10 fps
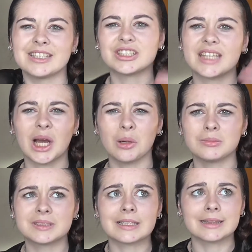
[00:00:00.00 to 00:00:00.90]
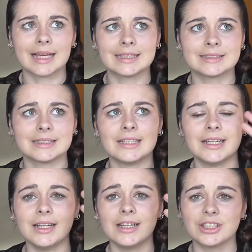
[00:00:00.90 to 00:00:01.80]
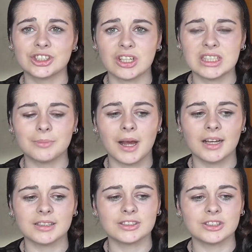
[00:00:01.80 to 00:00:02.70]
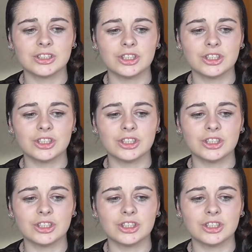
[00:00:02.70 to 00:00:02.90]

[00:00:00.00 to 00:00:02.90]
it just helps lessen the stretch marks.